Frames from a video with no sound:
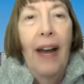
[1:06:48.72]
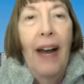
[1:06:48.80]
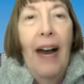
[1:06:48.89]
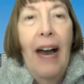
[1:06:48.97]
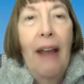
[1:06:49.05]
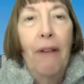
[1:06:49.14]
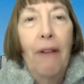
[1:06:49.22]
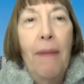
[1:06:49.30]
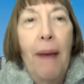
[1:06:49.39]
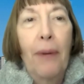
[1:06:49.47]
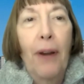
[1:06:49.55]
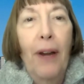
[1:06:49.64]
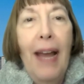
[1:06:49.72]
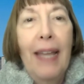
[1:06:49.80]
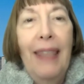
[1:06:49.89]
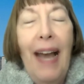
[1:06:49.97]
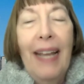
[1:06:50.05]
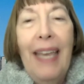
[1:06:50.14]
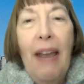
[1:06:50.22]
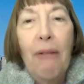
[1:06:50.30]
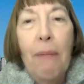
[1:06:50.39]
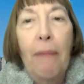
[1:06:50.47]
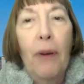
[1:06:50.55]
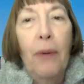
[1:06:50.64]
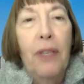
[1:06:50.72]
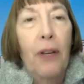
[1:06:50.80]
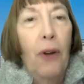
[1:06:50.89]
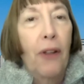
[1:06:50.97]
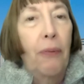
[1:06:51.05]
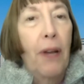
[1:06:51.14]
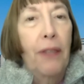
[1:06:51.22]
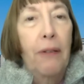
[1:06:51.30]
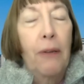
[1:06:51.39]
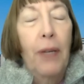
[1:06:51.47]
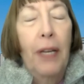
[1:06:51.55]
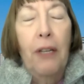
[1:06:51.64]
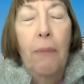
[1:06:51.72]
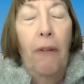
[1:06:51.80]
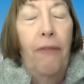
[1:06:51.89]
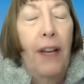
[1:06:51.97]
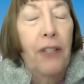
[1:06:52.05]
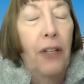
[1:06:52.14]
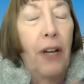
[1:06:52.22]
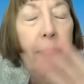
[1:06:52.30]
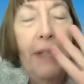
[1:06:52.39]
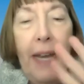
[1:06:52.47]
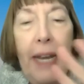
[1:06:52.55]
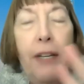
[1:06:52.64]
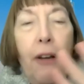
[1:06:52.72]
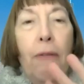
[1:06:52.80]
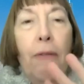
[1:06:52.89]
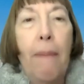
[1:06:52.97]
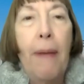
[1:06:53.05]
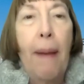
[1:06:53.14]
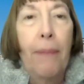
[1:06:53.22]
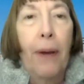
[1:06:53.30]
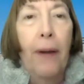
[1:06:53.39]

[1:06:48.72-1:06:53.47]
I remember, I, I can't remember it was a Northwestern Western professor. I'm glad I don't remember.